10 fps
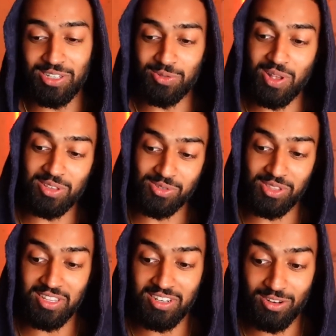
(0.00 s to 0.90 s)
as well, so
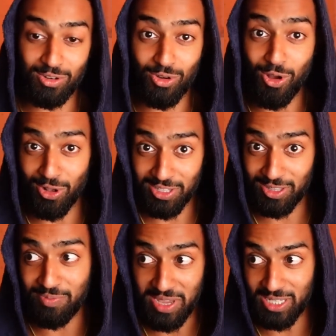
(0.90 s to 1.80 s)
they'd knock onto
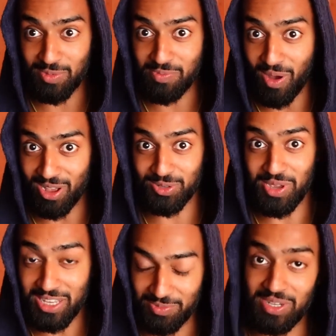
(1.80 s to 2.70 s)
the basement part. So
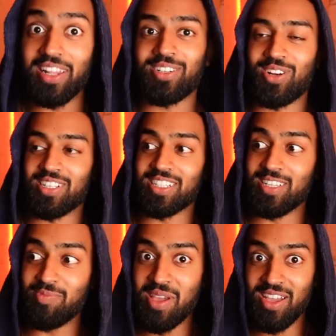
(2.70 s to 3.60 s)
here's me like trying to
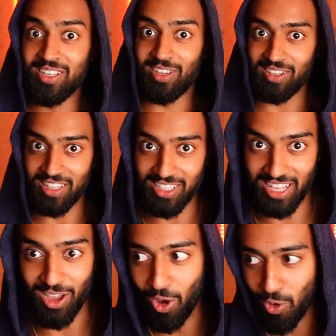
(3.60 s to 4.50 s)
sleep. Suddenly there's
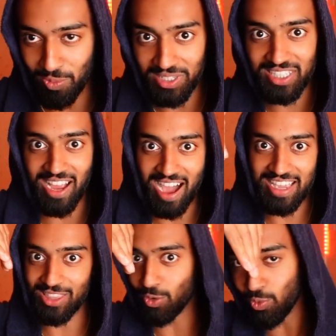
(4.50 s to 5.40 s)
like a homeless guy
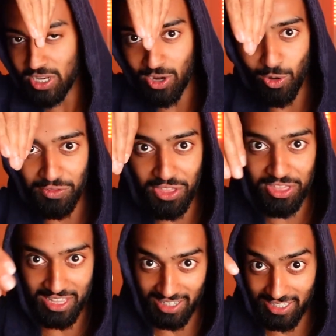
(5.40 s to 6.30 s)
in the window of the
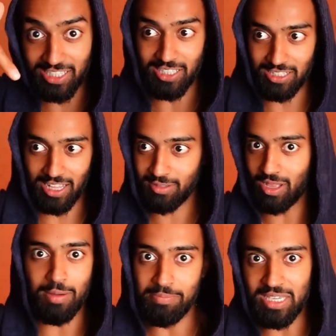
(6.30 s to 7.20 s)
thing, literally like
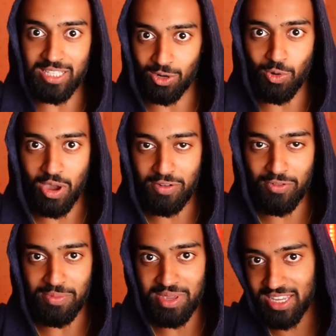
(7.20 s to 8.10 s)
a meter away
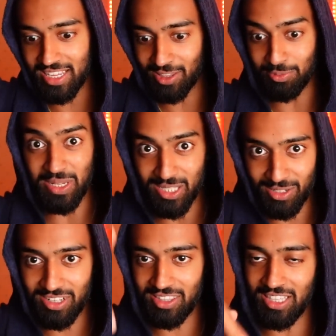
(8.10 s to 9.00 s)
from me, in
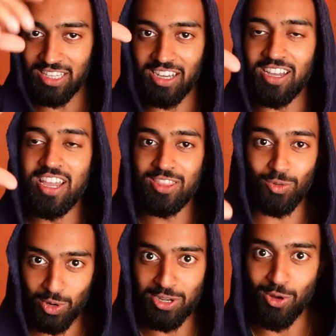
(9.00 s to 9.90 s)
the
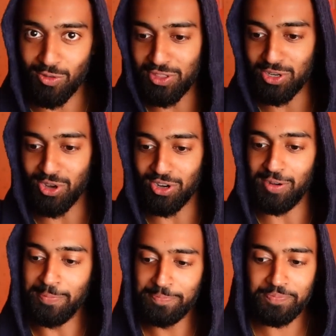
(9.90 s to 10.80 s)
window of the
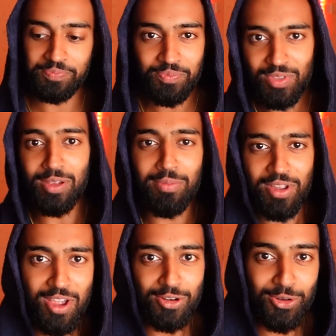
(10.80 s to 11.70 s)
door.
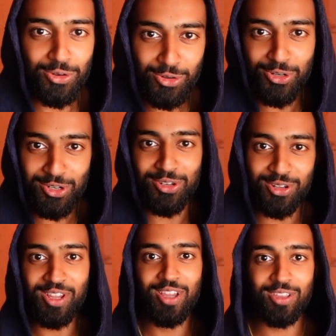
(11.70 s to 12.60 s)

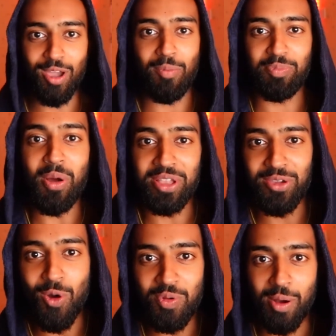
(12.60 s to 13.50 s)
Yeah, bro, can
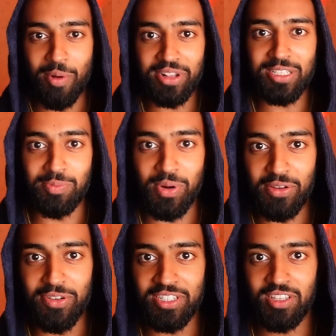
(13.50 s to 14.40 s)
you open up? I want to get some
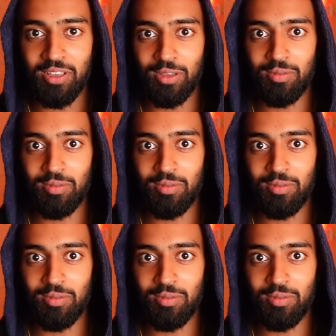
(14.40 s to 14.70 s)
breakfast.